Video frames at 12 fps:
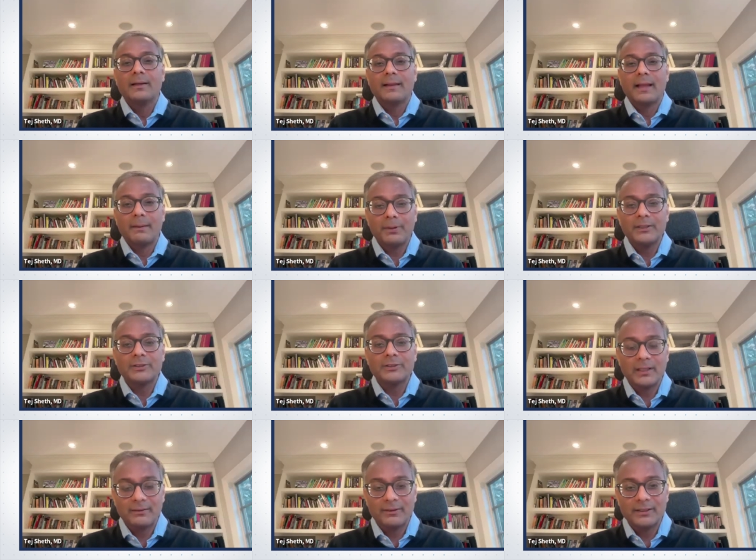That patient's
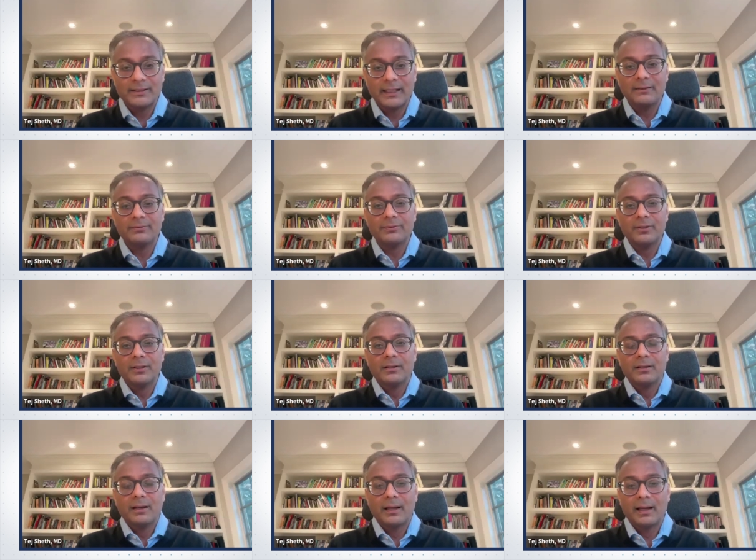going to have a safe
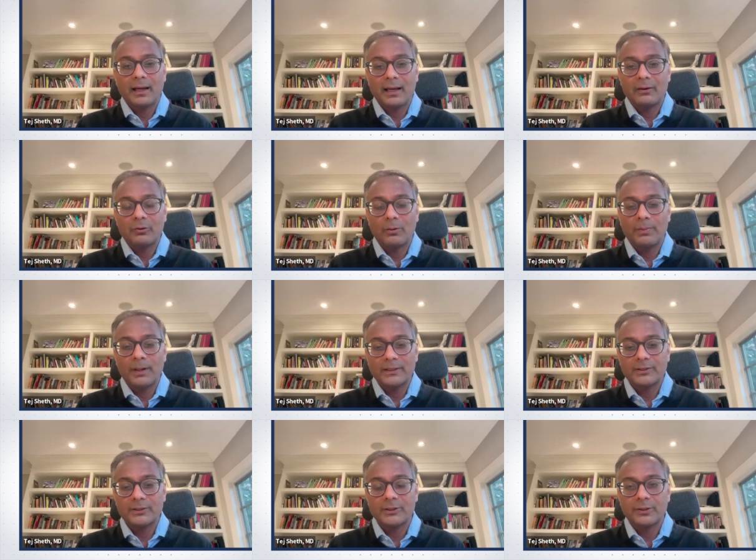and robust
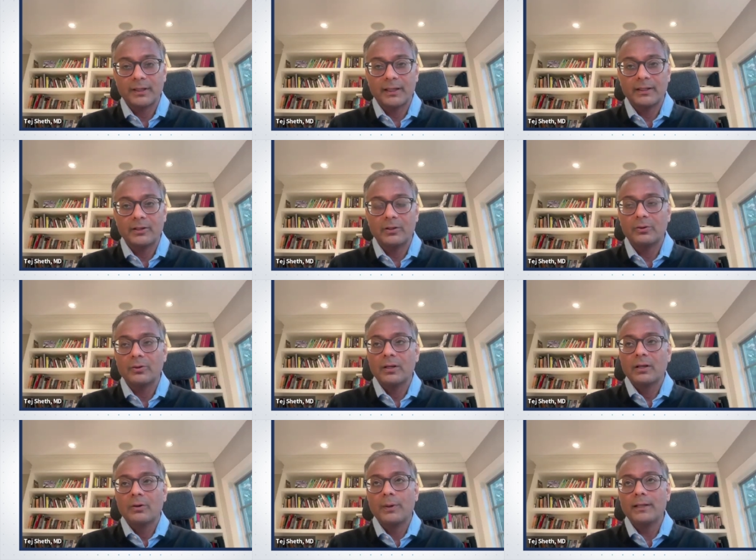surgery. And,
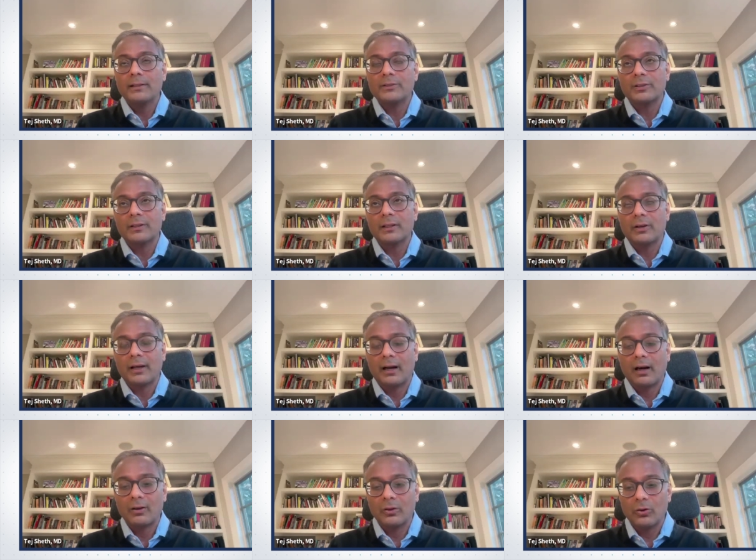we certainly look at
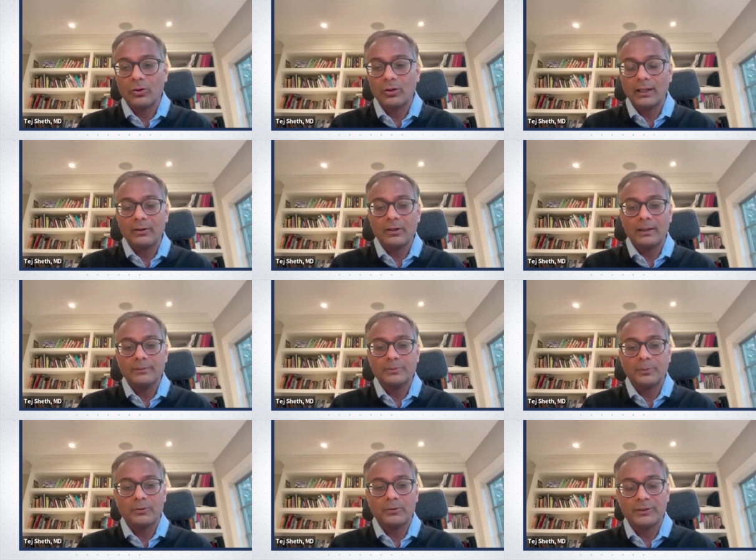our local outcomes,
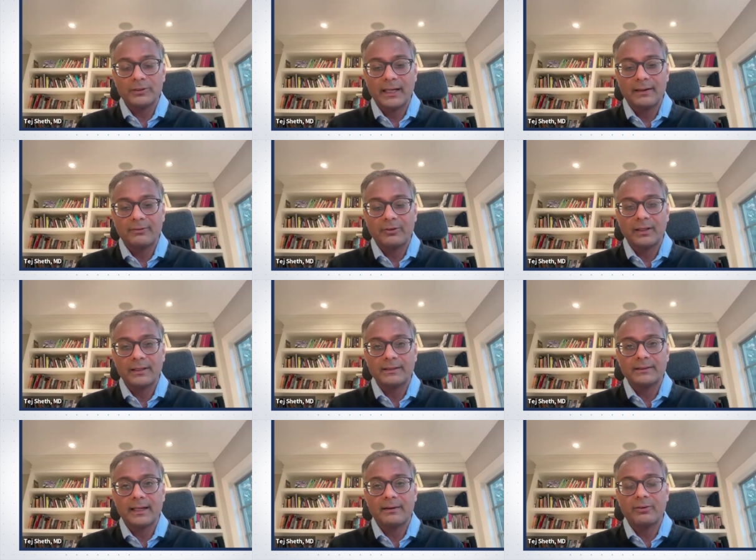both for TAVR and
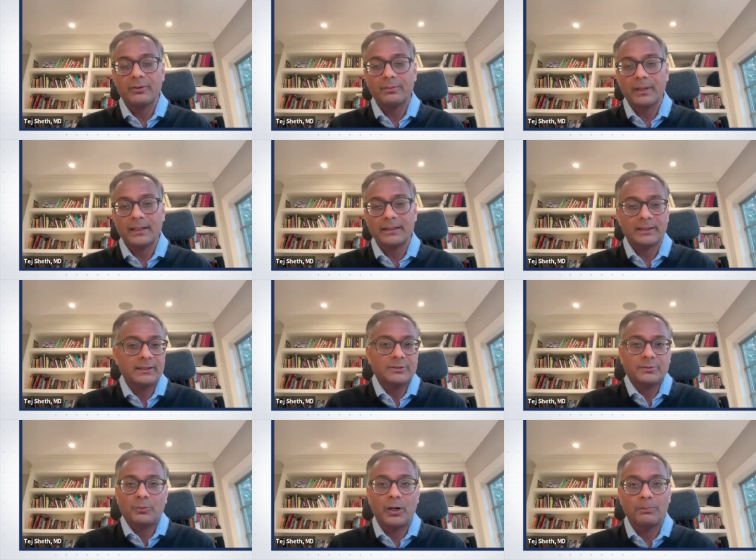SAVR, but as
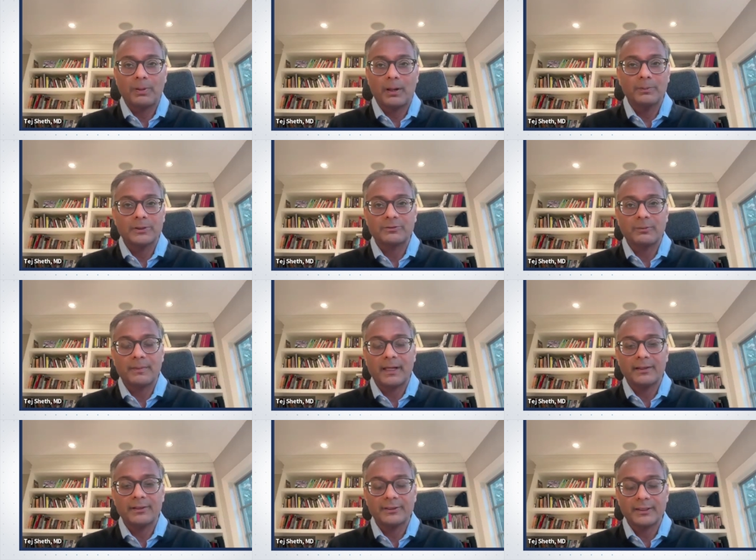well published from
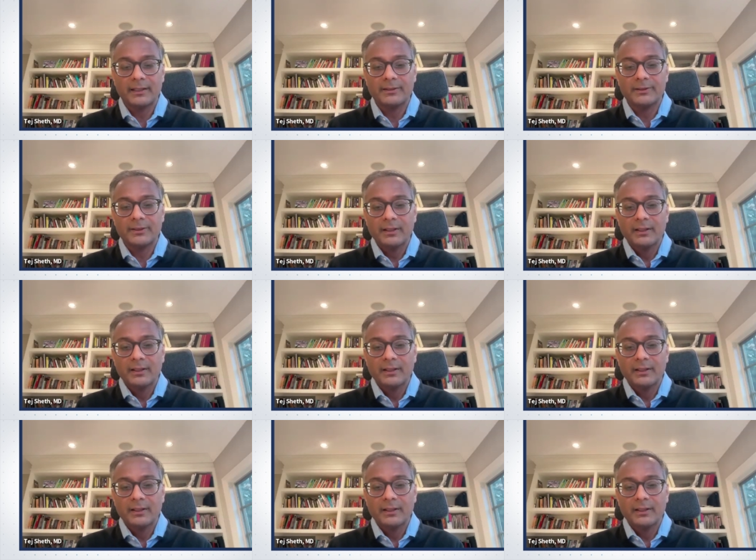many other centers,